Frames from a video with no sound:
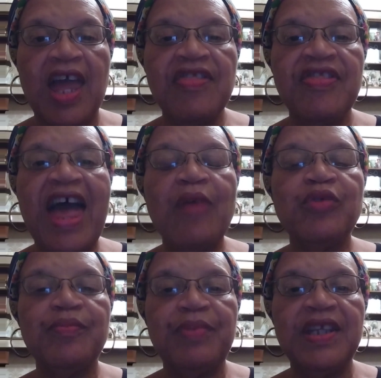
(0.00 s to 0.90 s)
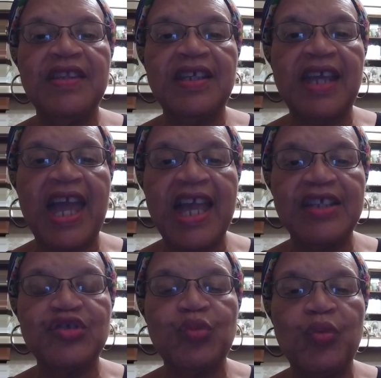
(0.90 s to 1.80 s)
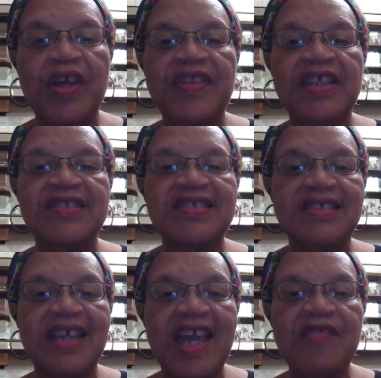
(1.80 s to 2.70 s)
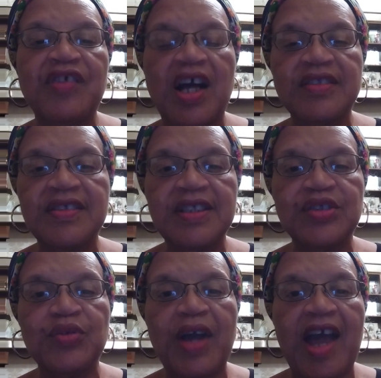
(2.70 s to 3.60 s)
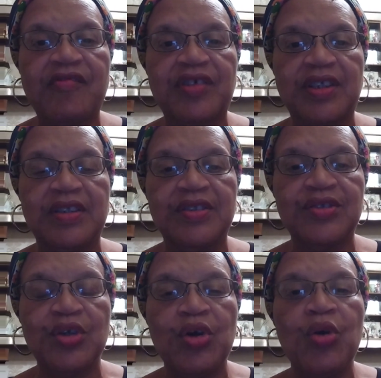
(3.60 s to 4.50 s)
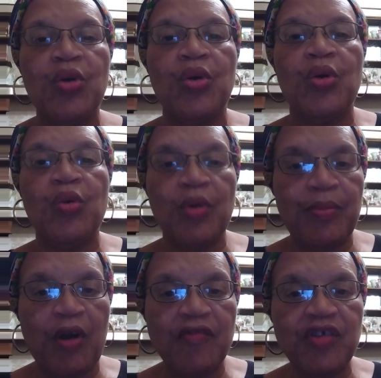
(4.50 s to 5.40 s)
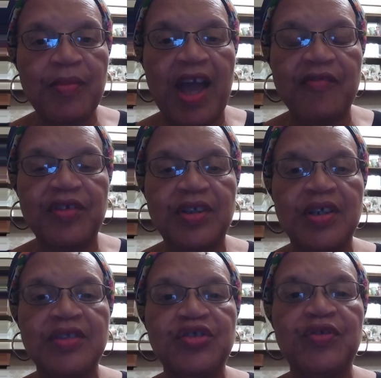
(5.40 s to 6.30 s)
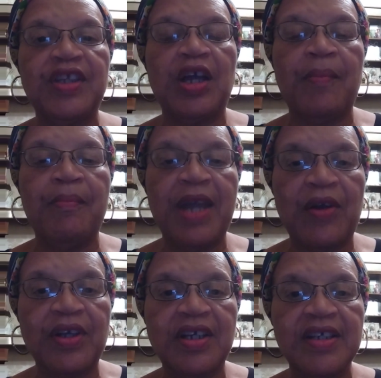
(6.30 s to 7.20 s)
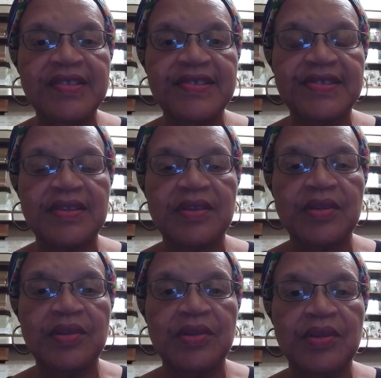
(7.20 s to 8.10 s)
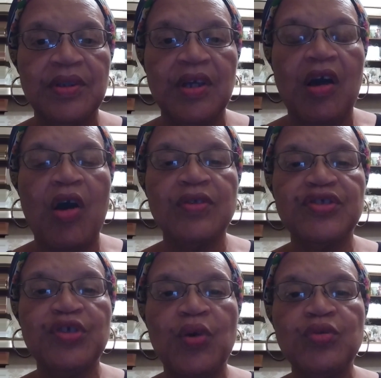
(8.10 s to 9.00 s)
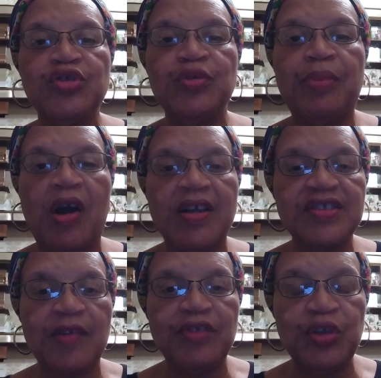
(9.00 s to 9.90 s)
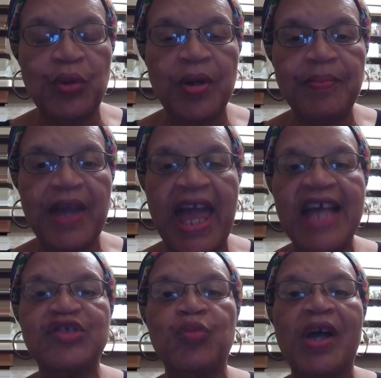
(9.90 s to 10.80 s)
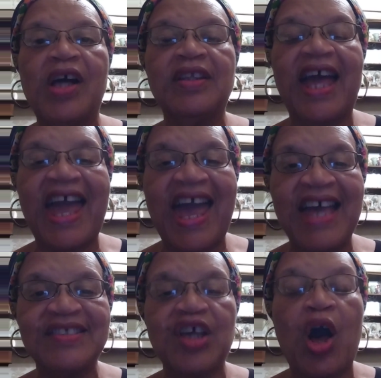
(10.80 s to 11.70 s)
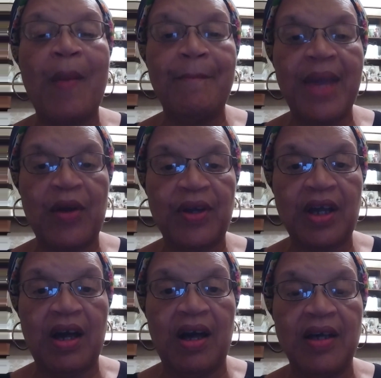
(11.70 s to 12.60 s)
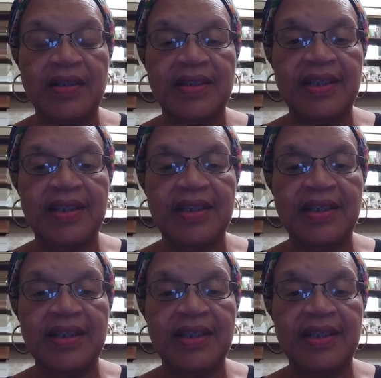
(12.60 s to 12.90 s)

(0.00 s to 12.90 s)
And that would be the case with enslaved continental Africans who were brought from Africa to the Americas, also to parts of Europe as well as America,